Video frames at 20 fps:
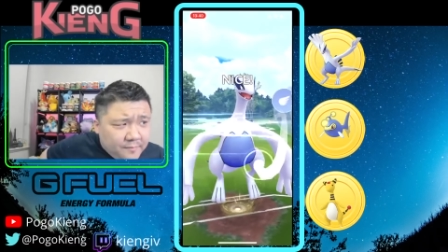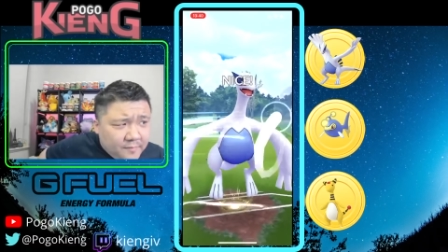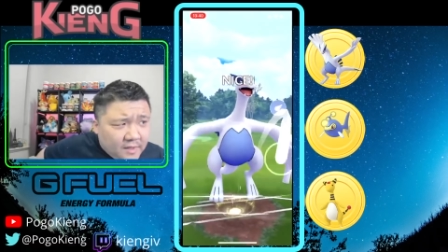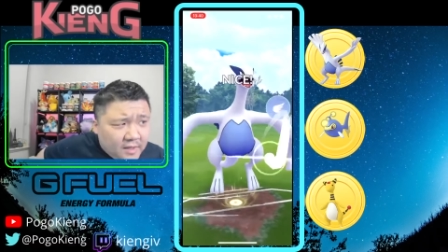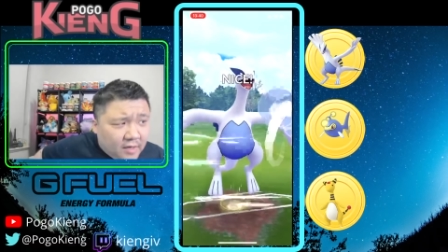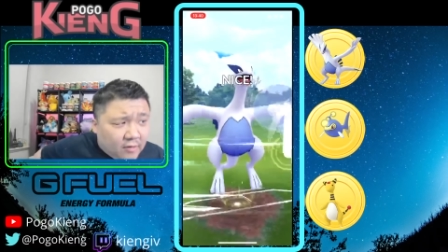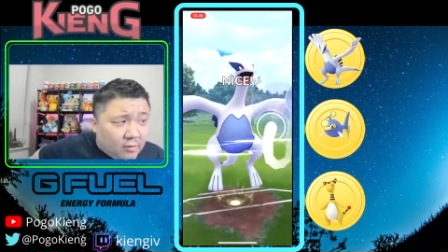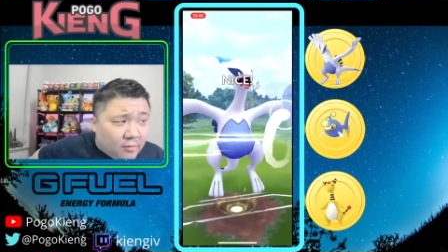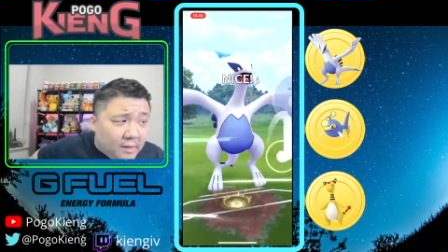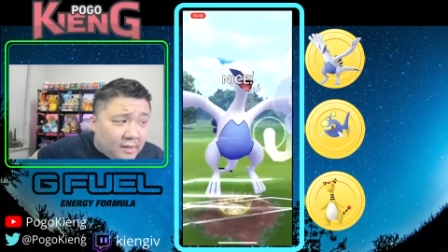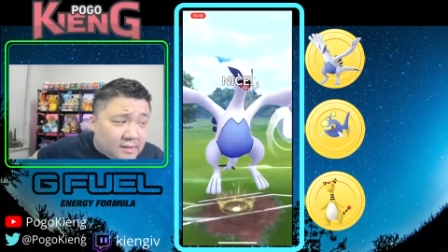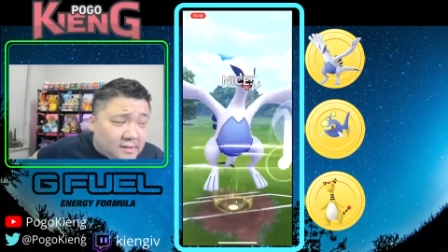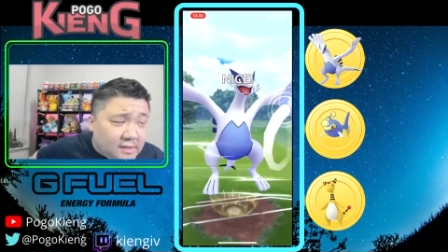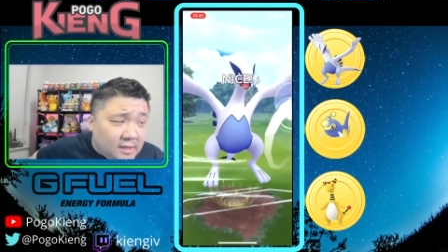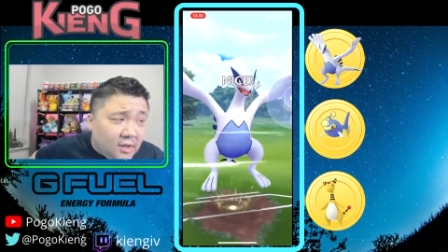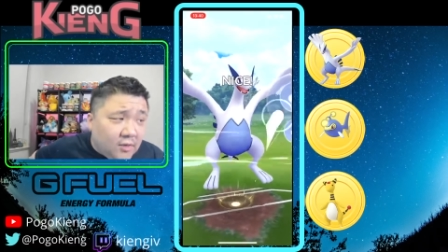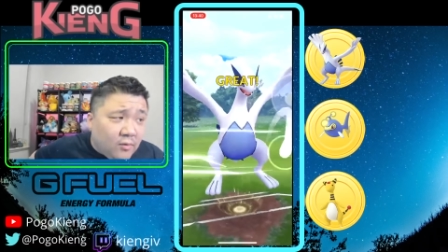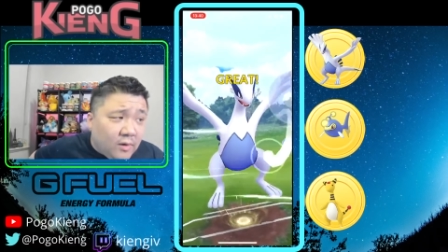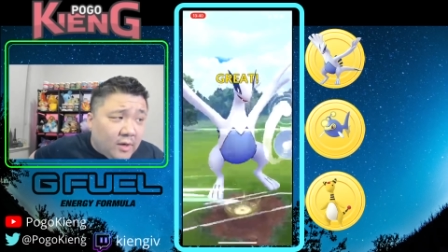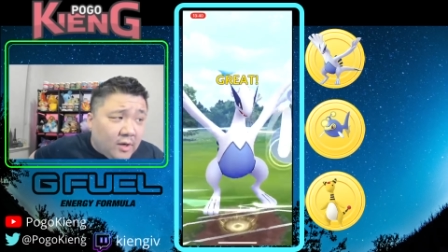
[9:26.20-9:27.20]
um, blast. They
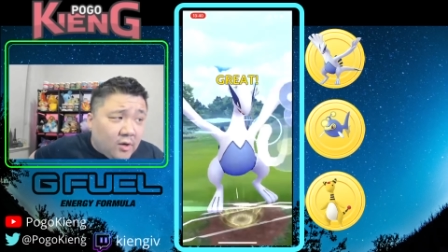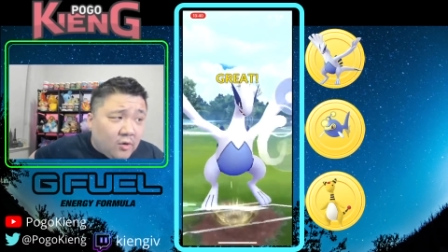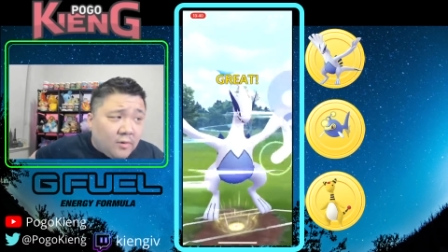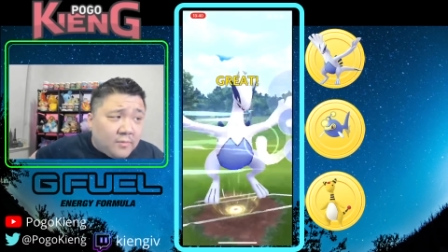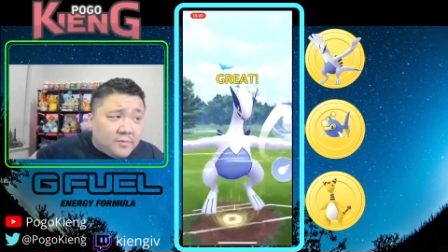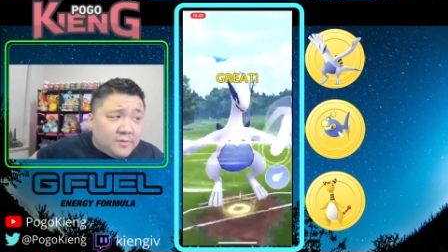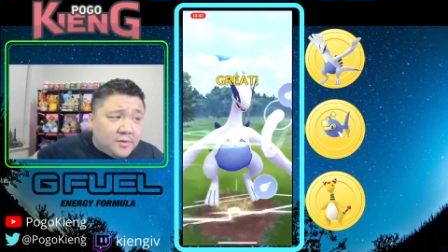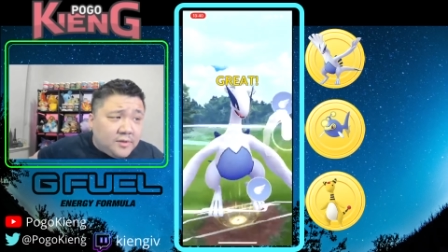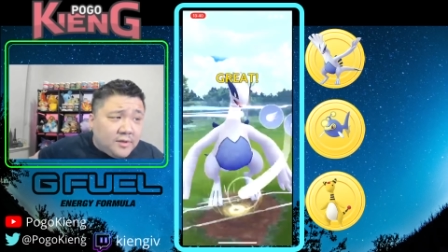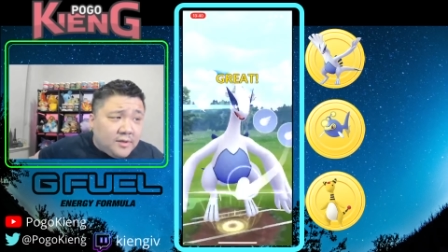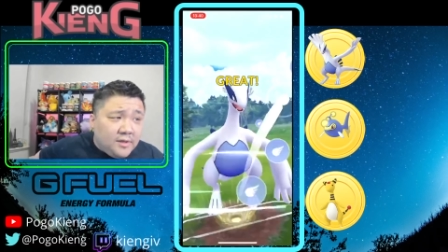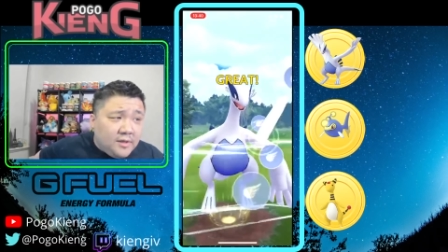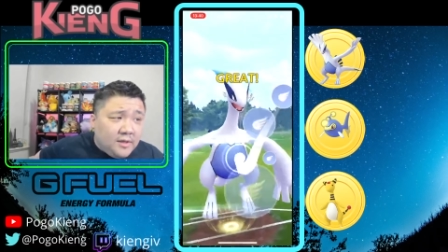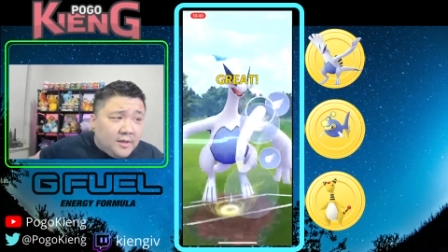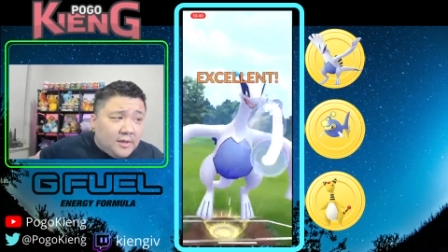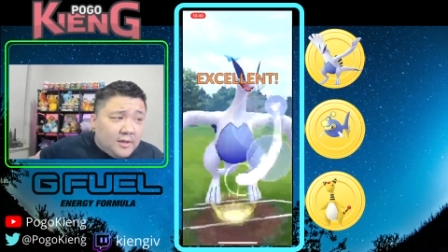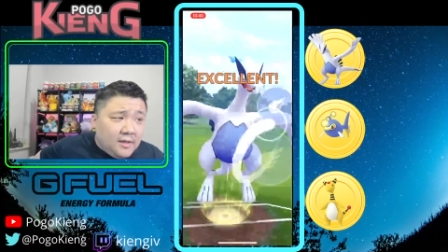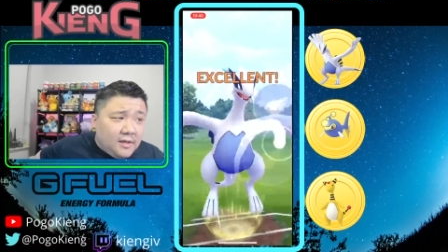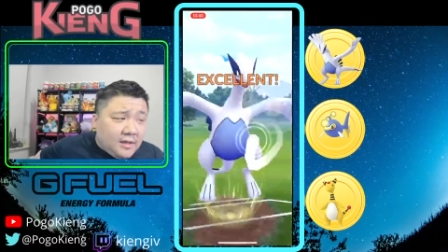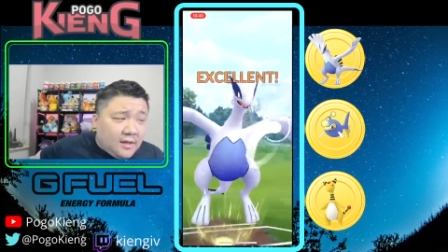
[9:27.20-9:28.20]
can quite go up to it.
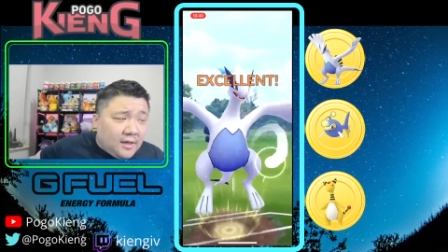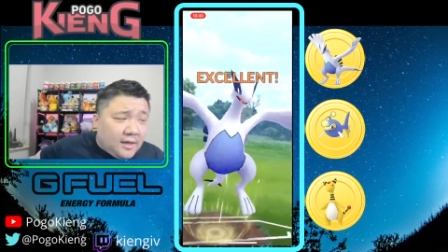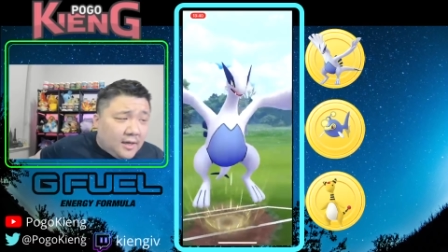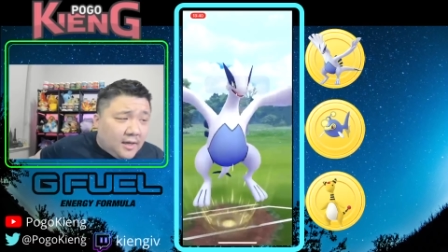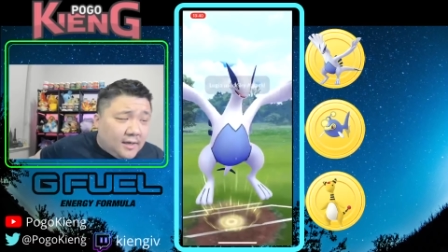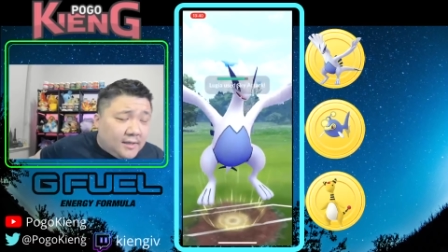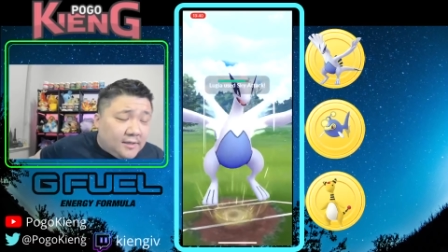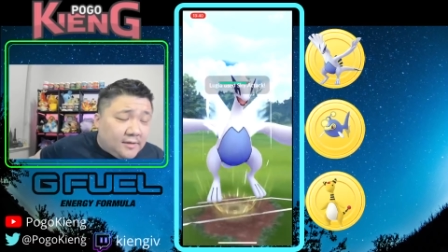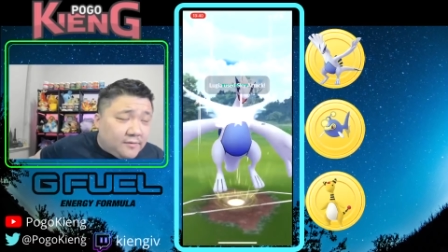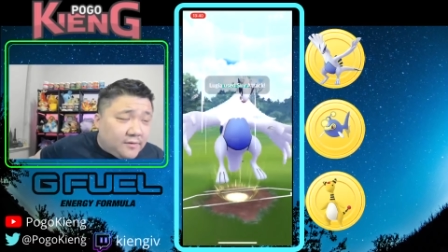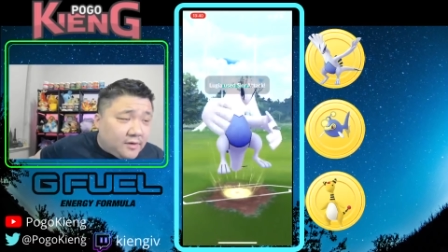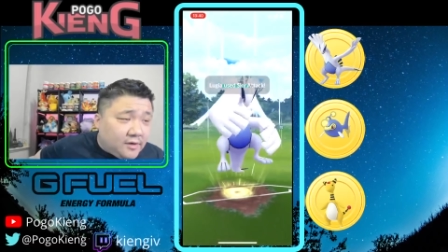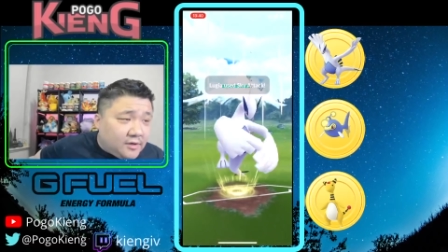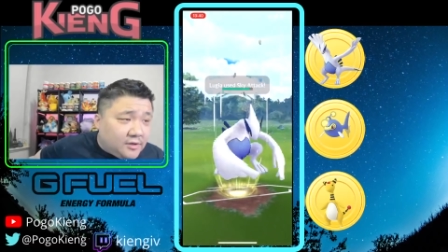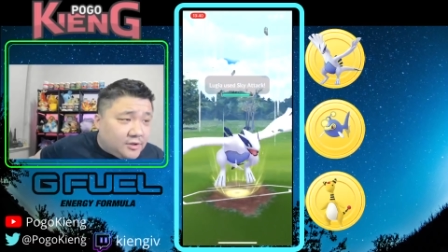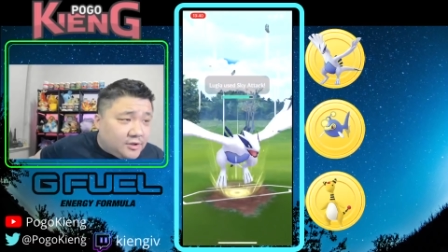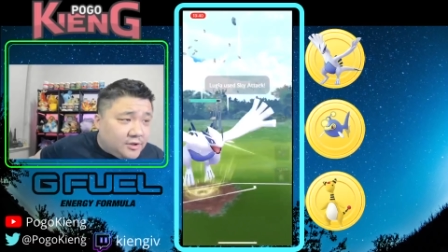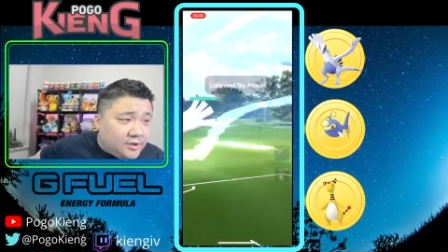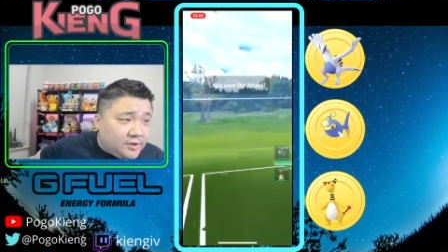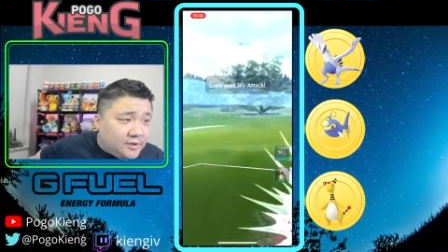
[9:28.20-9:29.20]
Uh, I doubt they're going to
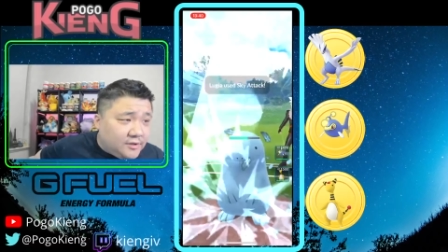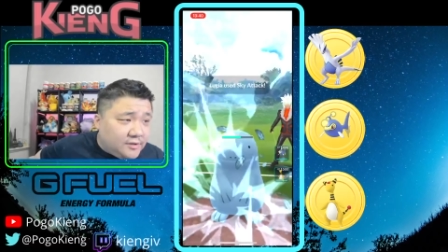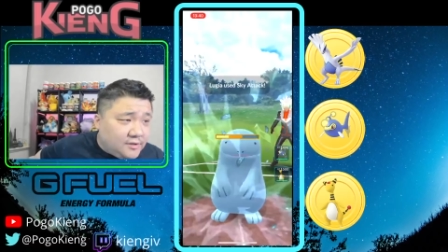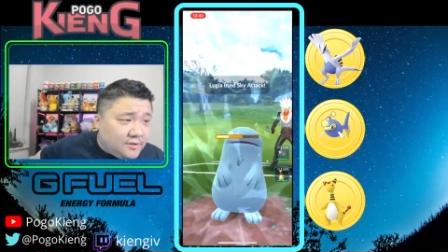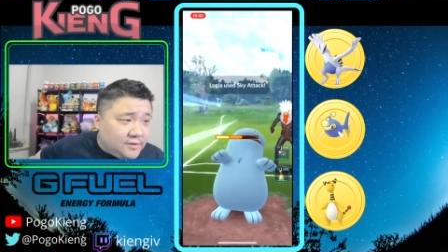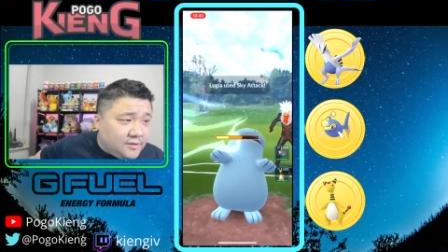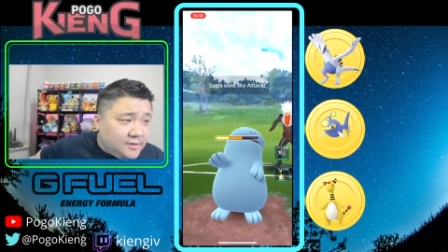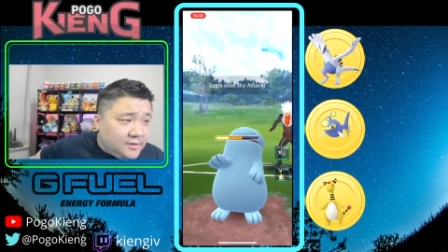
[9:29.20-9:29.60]
shield.